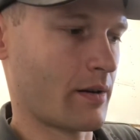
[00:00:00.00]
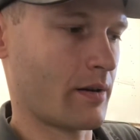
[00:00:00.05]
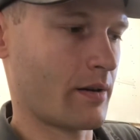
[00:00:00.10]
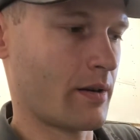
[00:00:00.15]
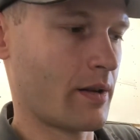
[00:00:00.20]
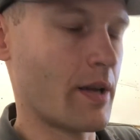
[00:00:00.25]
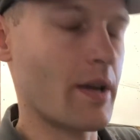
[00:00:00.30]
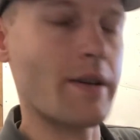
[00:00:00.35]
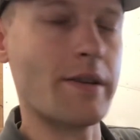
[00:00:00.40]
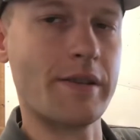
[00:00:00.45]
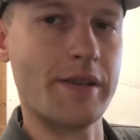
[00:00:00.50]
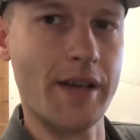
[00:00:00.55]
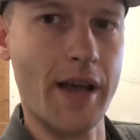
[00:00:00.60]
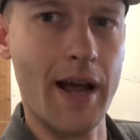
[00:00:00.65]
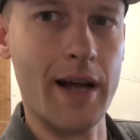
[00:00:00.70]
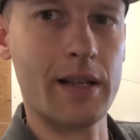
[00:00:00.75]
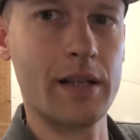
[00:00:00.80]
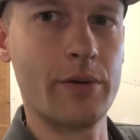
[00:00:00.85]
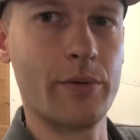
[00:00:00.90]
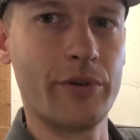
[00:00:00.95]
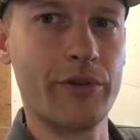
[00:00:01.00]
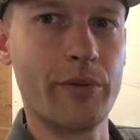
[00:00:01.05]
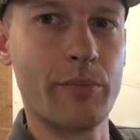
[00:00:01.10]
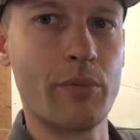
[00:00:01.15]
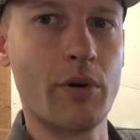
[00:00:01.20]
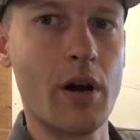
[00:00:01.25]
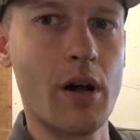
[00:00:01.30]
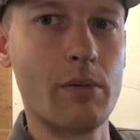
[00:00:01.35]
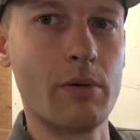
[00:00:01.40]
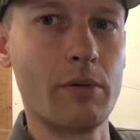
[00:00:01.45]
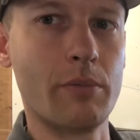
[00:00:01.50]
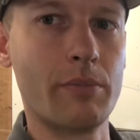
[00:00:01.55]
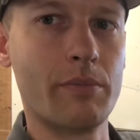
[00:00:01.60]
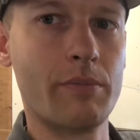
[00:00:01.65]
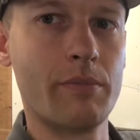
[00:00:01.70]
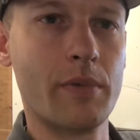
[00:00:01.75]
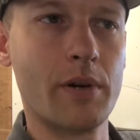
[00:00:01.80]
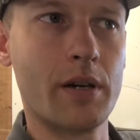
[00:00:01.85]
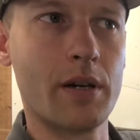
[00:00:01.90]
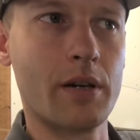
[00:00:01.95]
exactly was the problem
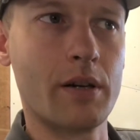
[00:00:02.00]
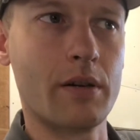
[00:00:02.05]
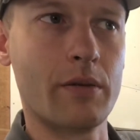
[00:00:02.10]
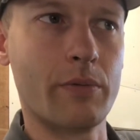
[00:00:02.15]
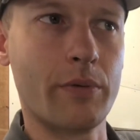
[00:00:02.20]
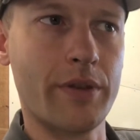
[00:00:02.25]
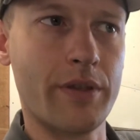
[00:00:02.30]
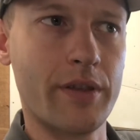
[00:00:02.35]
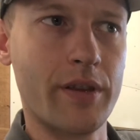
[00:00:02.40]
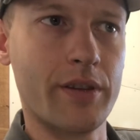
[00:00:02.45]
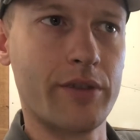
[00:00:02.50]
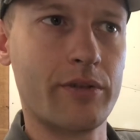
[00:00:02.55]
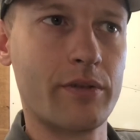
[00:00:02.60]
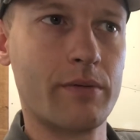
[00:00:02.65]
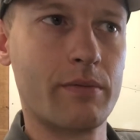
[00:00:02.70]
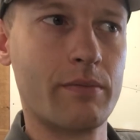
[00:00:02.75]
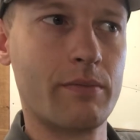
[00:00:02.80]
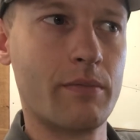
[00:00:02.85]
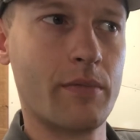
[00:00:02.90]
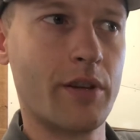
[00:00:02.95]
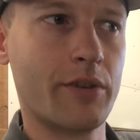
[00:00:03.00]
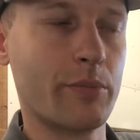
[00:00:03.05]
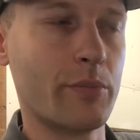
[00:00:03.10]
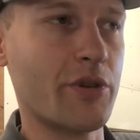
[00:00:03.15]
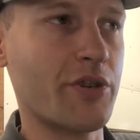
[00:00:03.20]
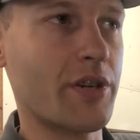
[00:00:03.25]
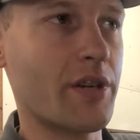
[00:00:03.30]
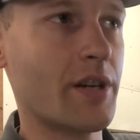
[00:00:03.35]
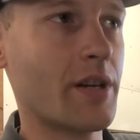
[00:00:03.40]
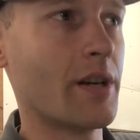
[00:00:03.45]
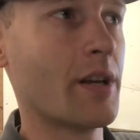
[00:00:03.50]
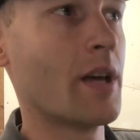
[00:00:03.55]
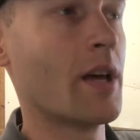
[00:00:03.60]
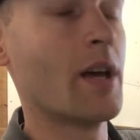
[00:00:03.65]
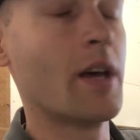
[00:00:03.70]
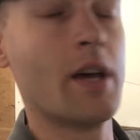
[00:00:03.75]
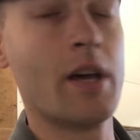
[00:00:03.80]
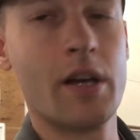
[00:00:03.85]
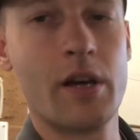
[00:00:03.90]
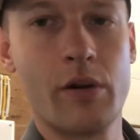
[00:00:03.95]
with this machine.
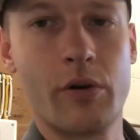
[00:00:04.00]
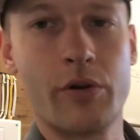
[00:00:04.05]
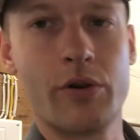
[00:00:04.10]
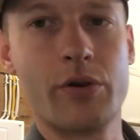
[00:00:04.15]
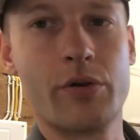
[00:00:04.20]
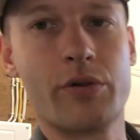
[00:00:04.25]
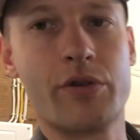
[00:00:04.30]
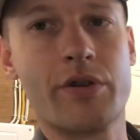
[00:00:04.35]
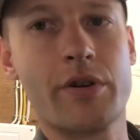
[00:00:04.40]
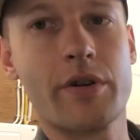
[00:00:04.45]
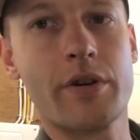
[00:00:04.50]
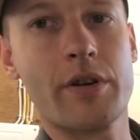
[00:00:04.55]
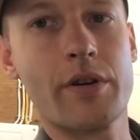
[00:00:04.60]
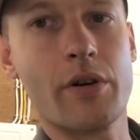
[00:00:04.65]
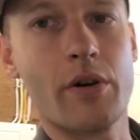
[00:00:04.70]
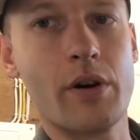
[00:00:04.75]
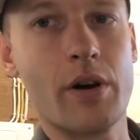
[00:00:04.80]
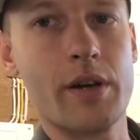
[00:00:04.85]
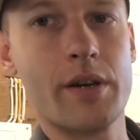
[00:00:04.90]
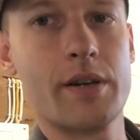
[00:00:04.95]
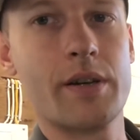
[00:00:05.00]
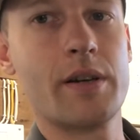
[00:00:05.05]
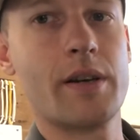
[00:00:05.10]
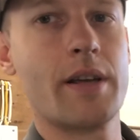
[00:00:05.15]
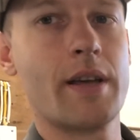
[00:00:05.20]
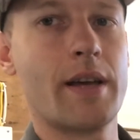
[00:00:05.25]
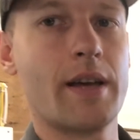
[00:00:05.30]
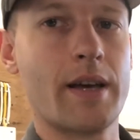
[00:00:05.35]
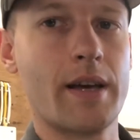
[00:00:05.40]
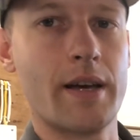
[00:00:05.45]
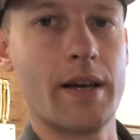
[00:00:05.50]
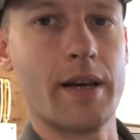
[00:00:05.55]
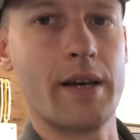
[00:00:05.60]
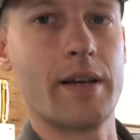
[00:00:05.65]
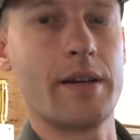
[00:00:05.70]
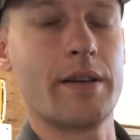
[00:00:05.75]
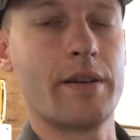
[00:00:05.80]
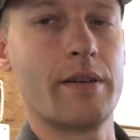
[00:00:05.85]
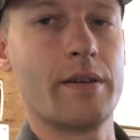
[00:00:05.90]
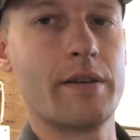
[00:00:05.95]
You'd turn it on
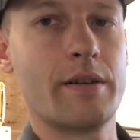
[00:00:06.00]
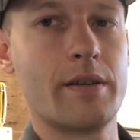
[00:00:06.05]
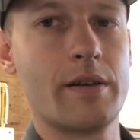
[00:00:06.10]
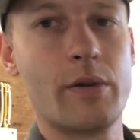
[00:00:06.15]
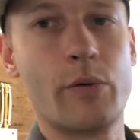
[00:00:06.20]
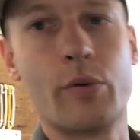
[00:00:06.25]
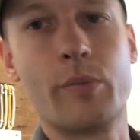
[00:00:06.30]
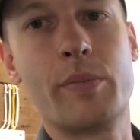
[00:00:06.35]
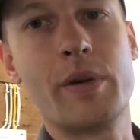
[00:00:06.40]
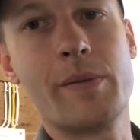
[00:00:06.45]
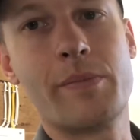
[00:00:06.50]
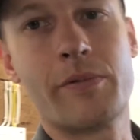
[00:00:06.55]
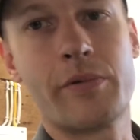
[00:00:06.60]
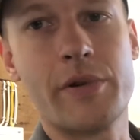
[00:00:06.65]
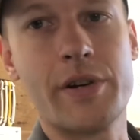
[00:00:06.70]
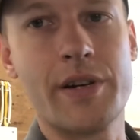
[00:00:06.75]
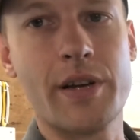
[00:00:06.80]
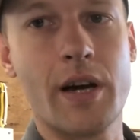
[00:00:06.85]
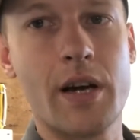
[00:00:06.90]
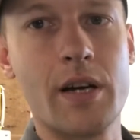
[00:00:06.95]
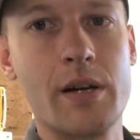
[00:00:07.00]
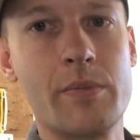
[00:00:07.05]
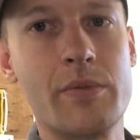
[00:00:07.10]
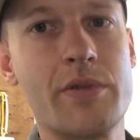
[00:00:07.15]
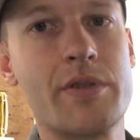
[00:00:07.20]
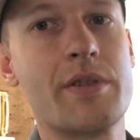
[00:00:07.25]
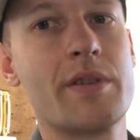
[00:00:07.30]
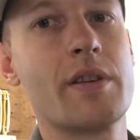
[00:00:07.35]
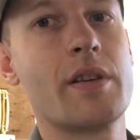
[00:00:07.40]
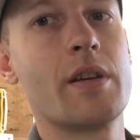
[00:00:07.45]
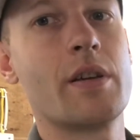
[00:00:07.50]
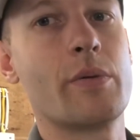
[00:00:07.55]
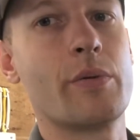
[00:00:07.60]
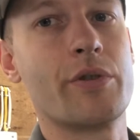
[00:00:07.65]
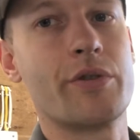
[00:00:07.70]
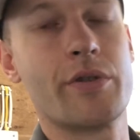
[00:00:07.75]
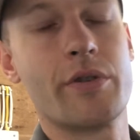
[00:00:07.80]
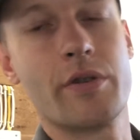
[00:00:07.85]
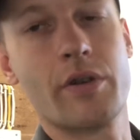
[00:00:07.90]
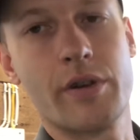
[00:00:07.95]
and it would beep 3 times. It would
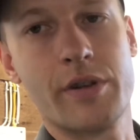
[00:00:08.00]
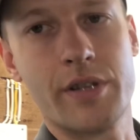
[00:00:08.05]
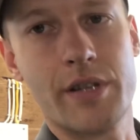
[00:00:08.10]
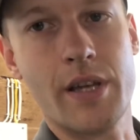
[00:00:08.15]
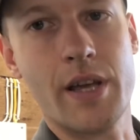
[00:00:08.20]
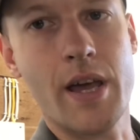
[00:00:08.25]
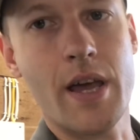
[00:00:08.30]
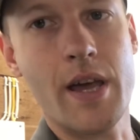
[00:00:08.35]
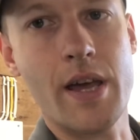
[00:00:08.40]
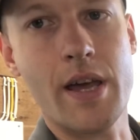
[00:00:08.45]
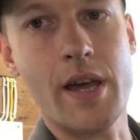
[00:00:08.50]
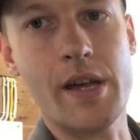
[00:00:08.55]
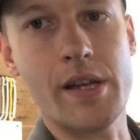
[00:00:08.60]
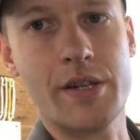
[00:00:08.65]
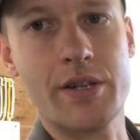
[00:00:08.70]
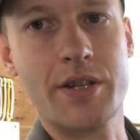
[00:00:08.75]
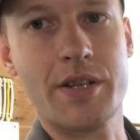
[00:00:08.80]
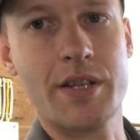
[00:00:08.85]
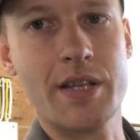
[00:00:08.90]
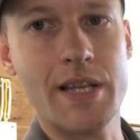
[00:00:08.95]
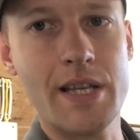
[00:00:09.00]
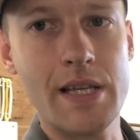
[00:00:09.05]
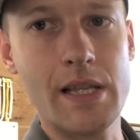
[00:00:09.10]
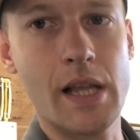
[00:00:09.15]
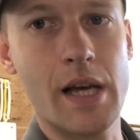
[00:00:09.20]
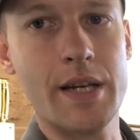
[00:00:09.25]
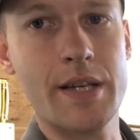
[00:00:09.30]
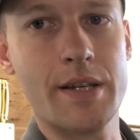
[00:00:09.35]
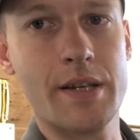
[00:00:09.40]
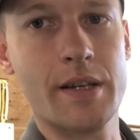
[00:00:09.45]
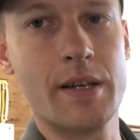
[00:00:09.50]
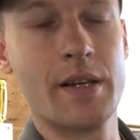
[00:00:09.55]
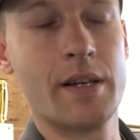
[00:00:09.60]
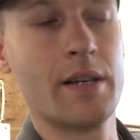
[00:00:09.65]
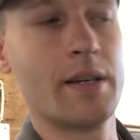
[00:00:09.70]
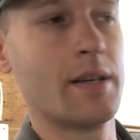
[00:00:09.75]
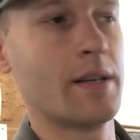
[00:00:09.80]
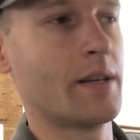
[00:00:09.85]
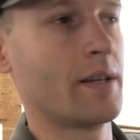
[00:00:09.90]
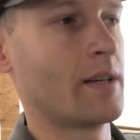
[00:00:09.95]
turn on the AHC light,
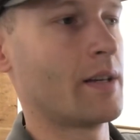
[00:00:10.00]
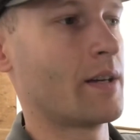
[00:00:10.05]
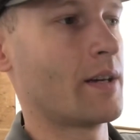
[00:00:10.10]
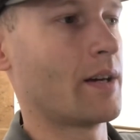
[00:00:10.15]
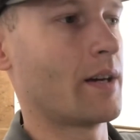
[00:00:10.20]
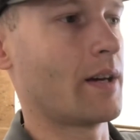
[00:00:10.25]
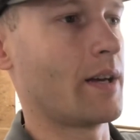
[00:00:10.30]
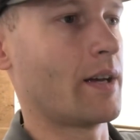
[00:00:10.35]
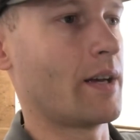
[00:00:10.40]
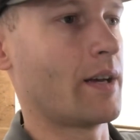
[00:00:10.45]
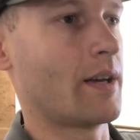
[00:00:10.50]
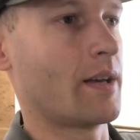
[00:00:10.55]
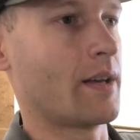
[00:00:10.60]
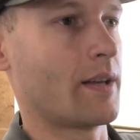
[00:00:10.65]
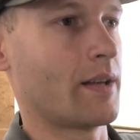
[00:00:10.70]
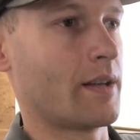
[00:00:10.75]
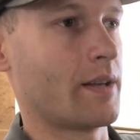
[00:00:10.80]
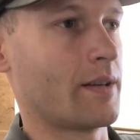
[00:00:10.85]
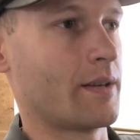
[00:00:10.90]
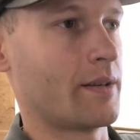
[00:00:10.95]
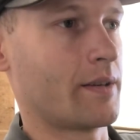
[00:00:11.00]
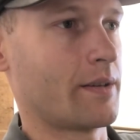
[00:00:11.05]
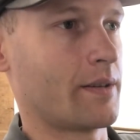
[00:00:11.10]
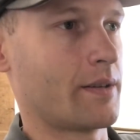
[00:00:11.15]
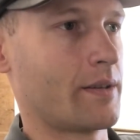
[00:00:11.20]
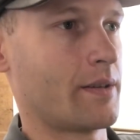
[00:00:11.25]
and